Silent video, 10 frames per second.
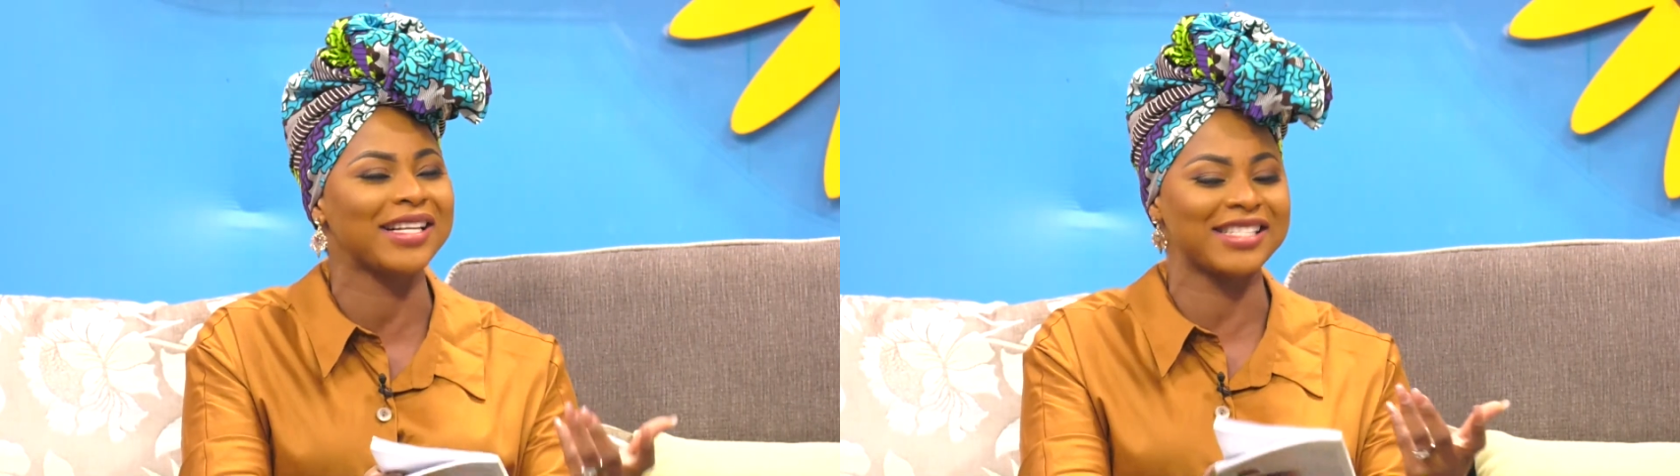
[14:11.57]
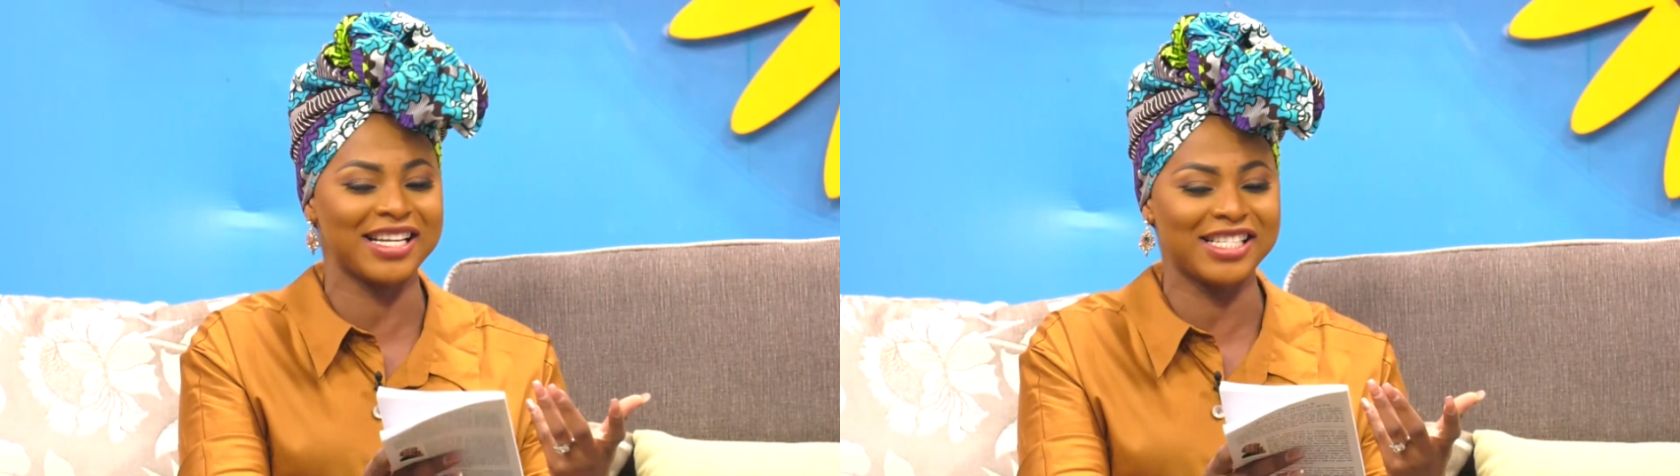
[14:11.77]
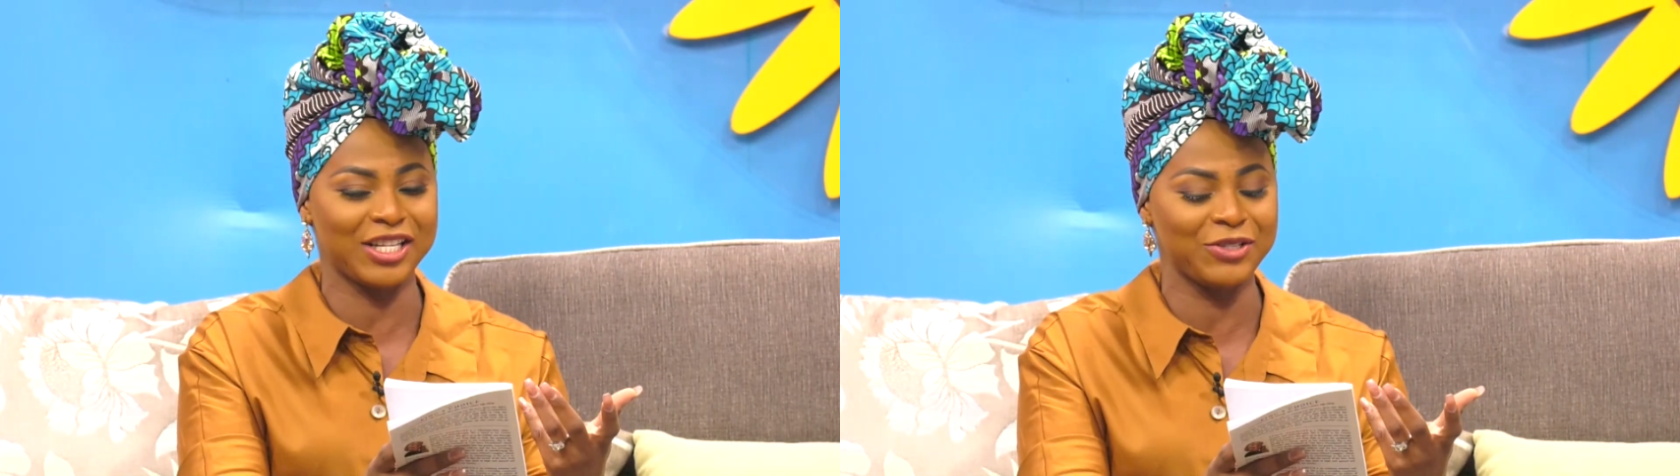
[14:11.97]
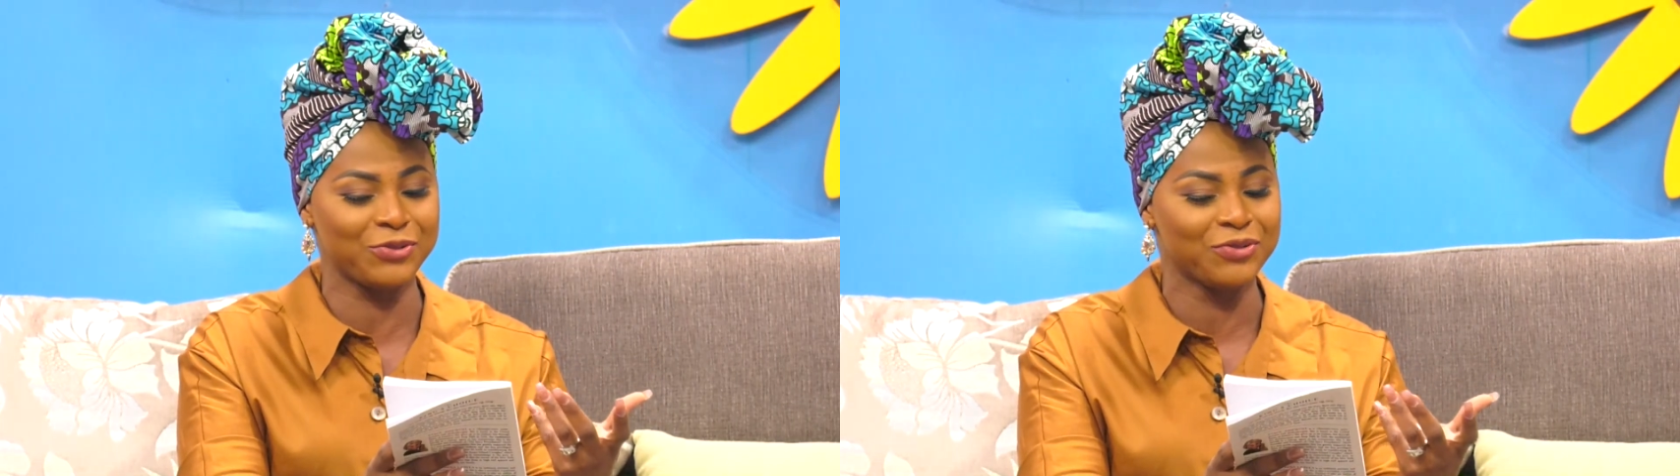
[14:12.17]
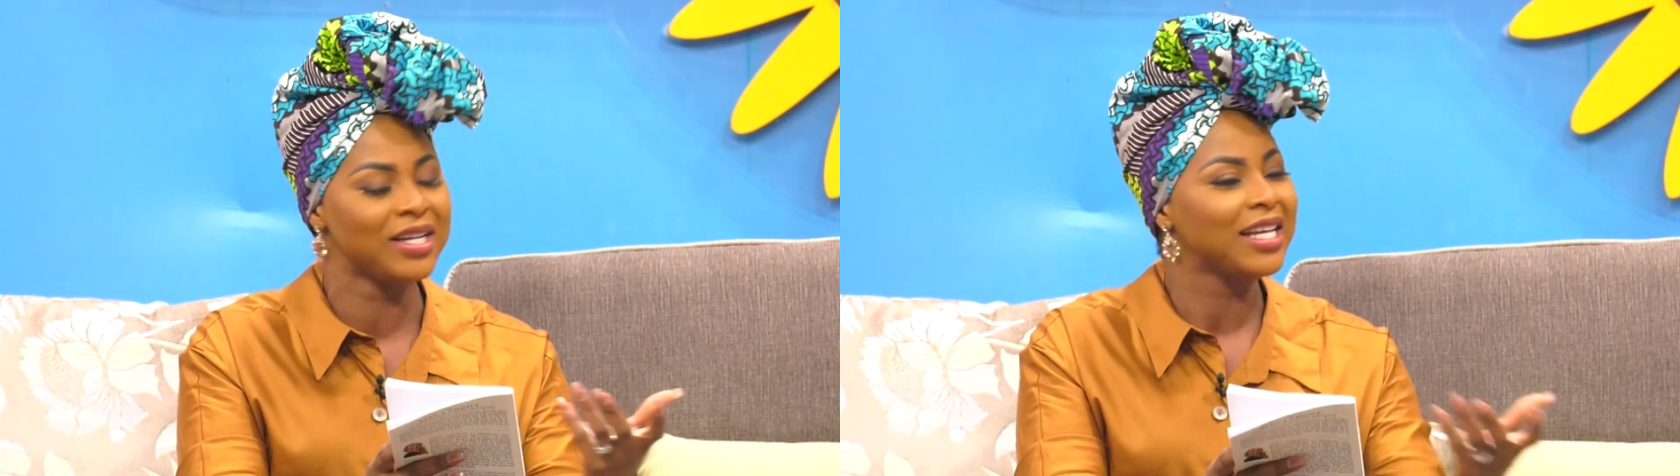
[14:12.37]
attention
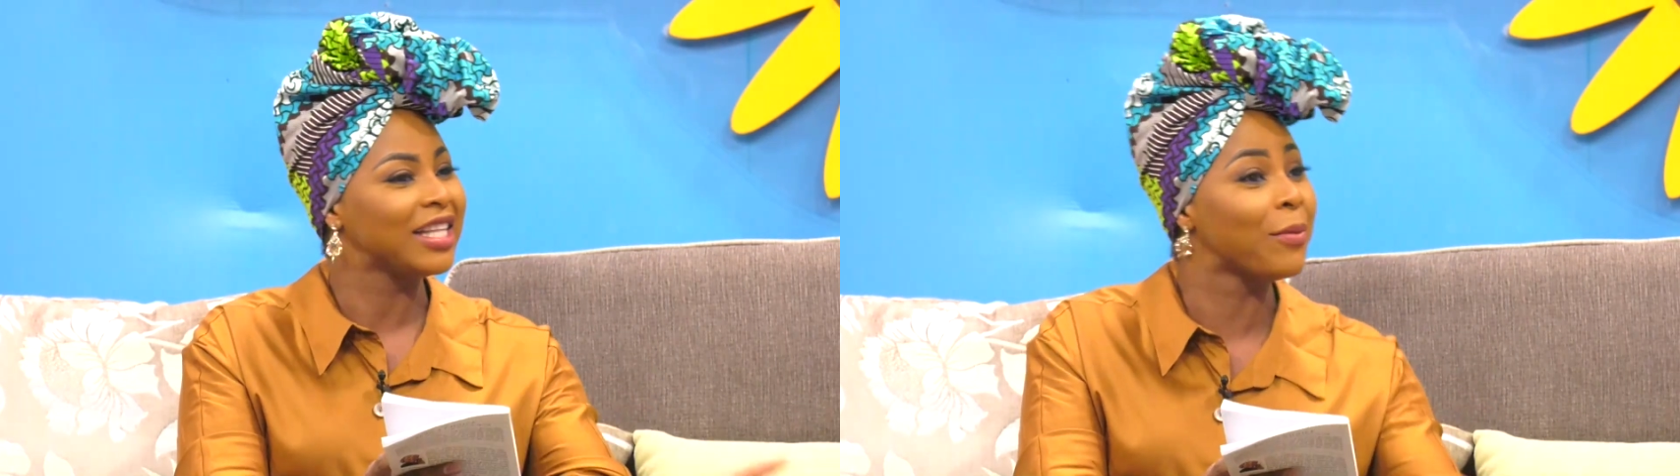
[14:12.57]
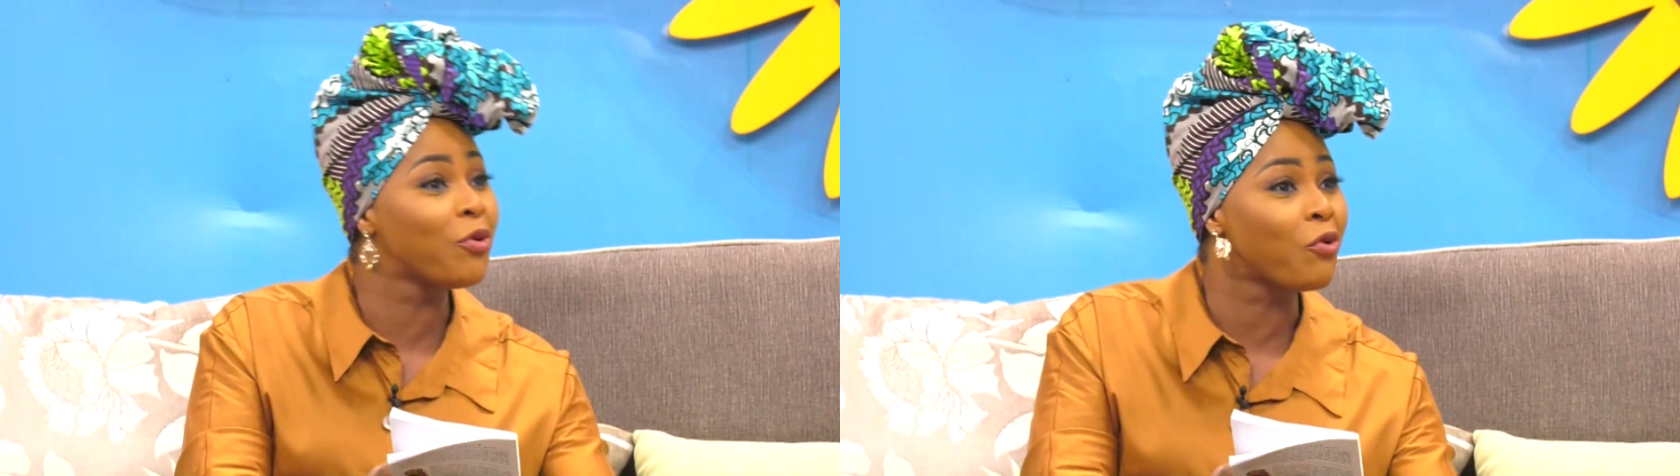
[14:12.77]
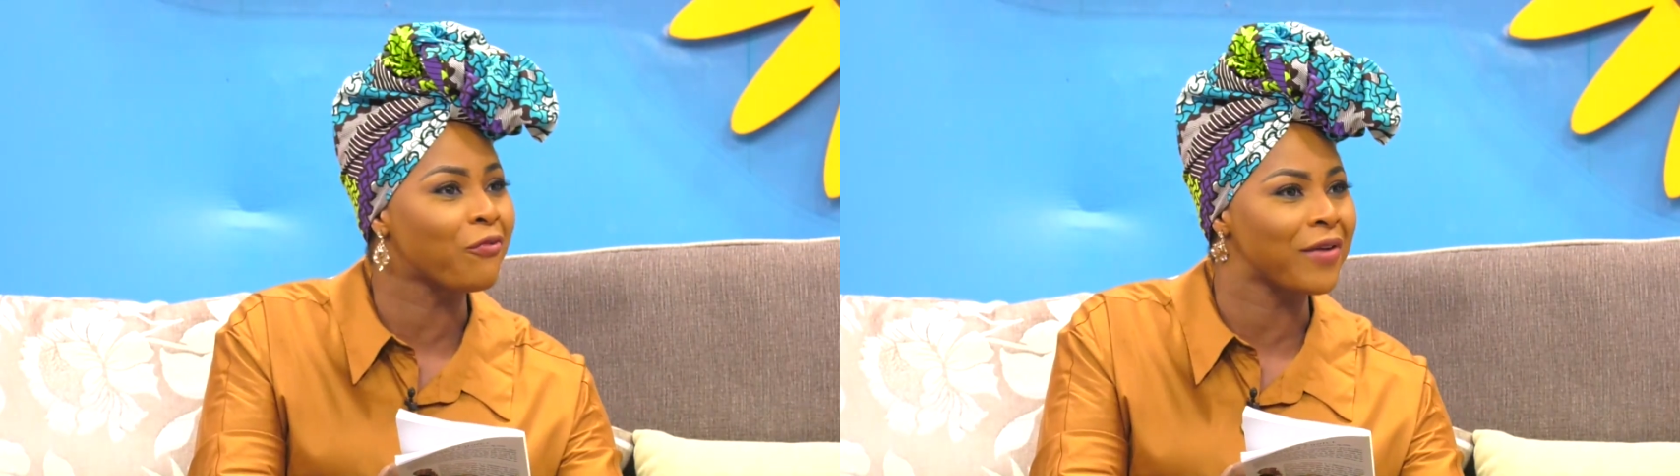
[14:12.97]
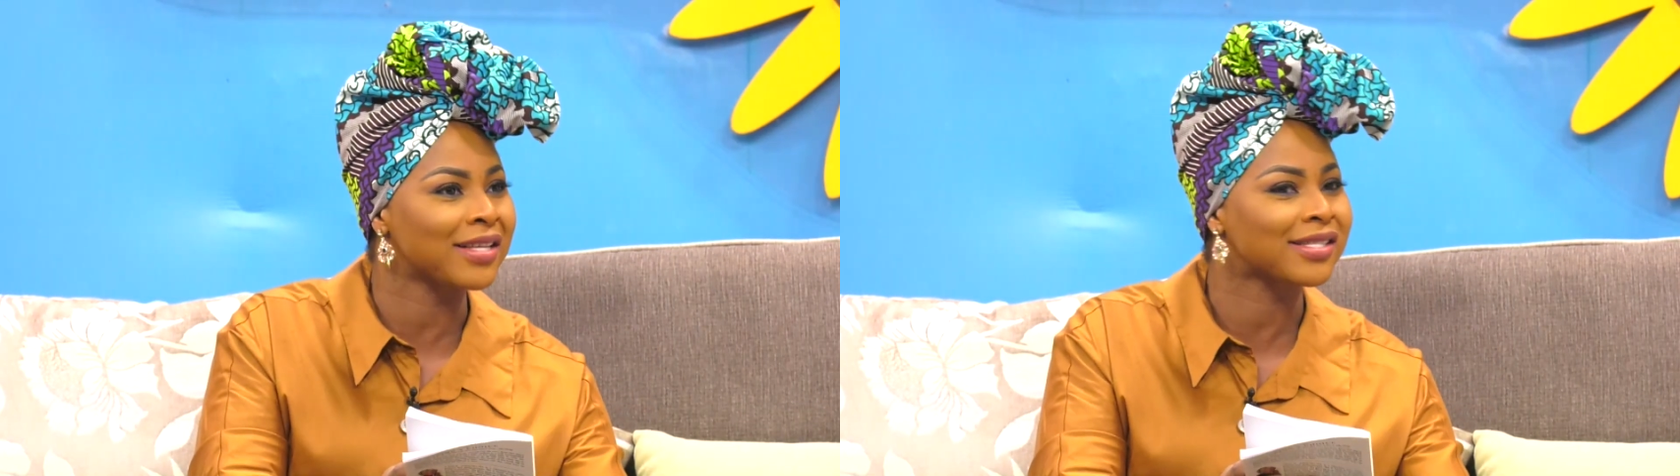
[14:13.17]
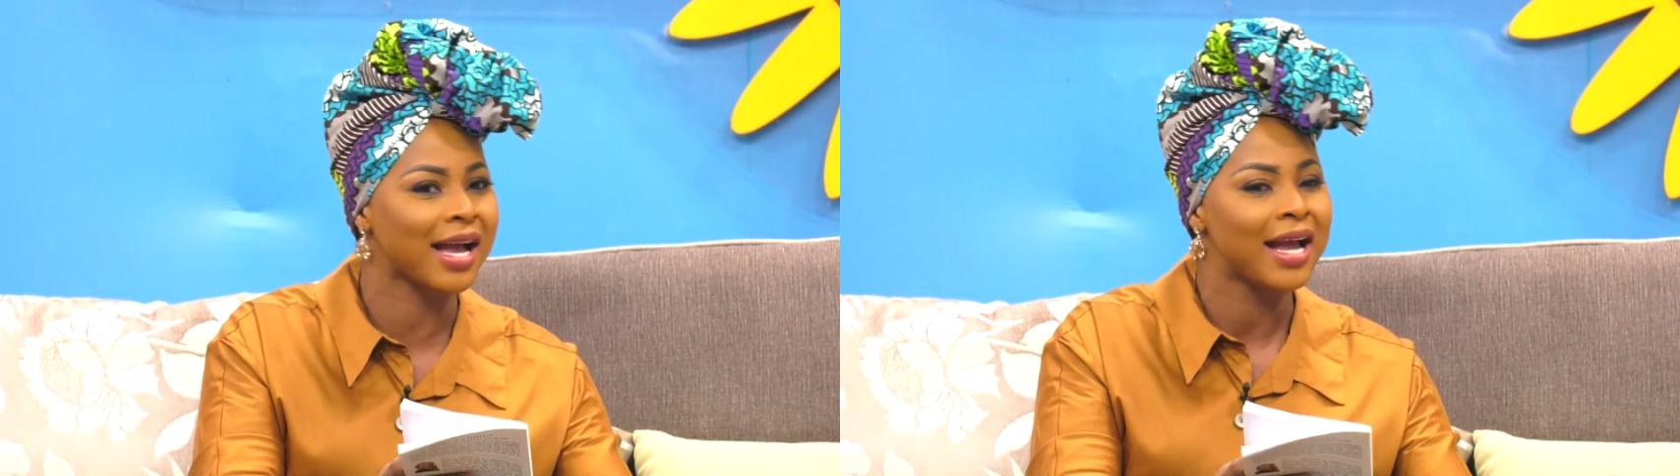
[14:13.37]
to the book of
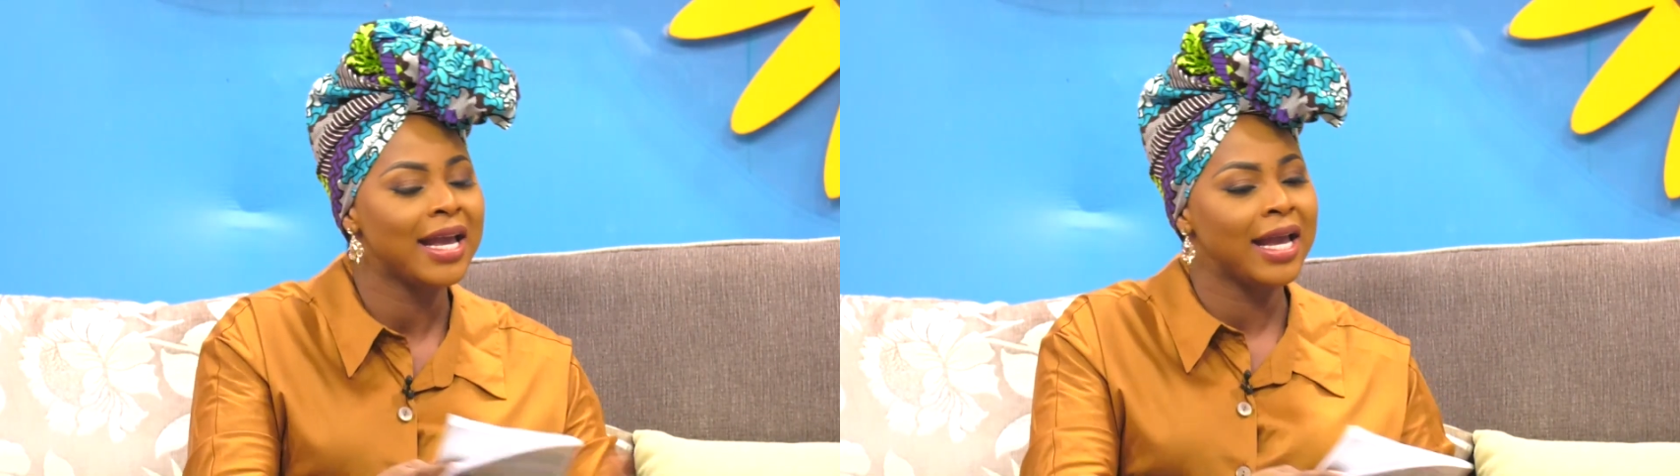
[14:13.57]
Esther.